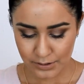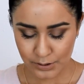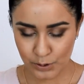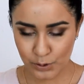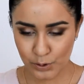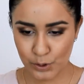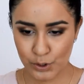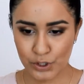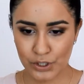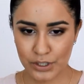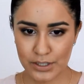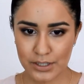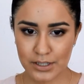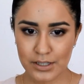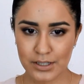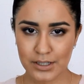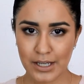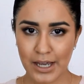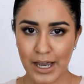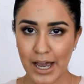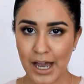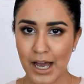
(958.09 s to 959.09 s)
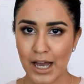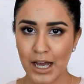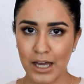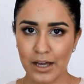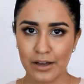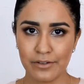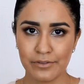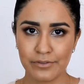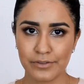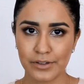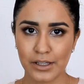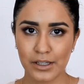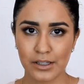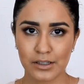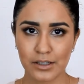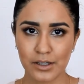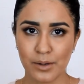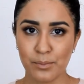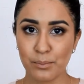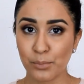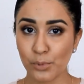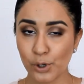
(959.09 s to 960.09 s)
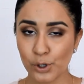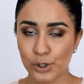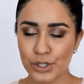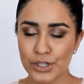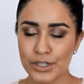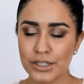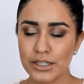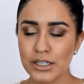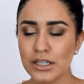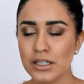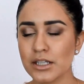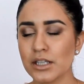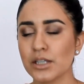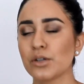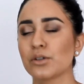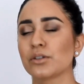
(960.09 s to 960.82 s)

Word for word: you just have like emergencies and